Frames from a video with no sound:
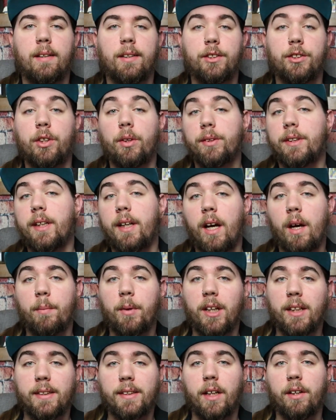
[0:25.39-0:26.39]
So today I'm
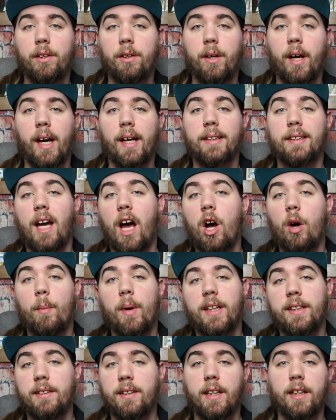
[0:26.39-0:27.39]
going to tell you guys how
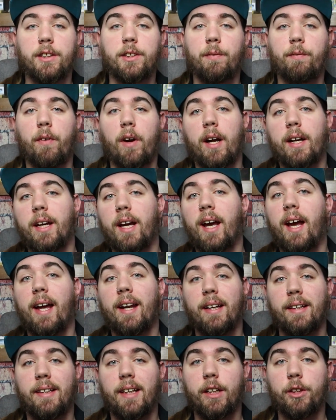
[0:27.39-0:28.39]
my schizophrenia
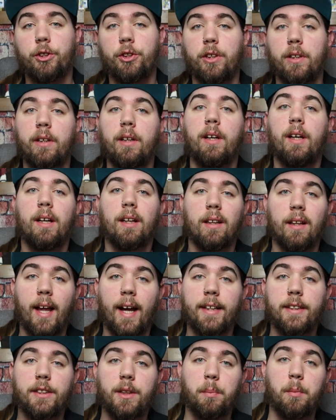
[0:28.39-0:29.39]
and addiction
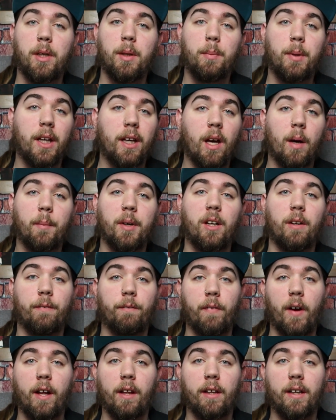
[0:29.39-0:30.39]
led to me becoming a
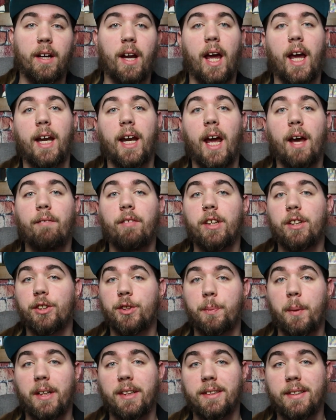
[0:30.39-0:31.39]
felon and having to
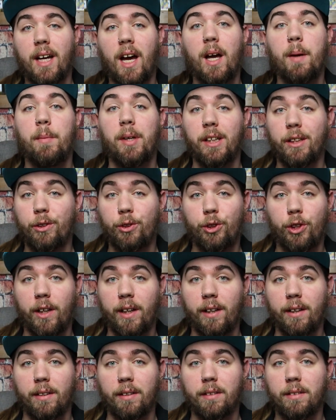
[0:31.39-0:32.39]
spend time in
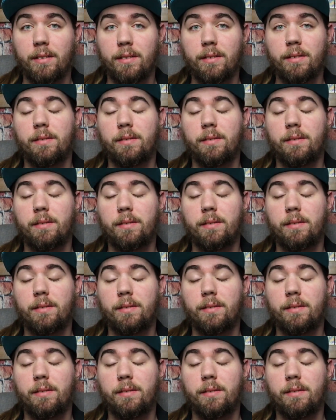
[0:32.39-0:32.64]
jail.